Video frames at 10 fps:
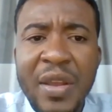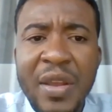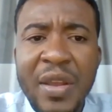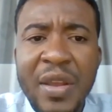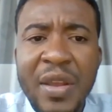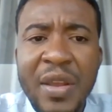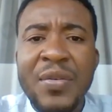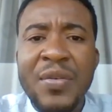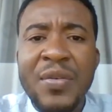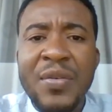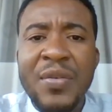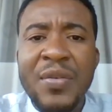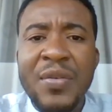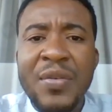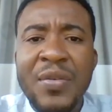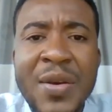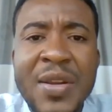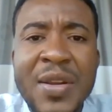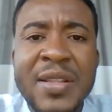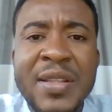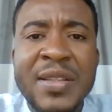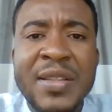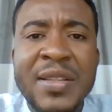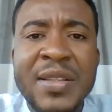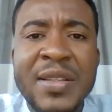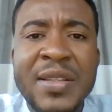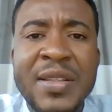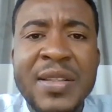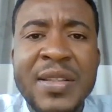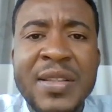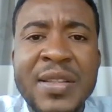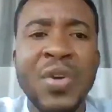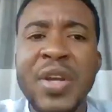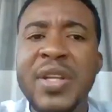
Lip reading: and then when it comes also to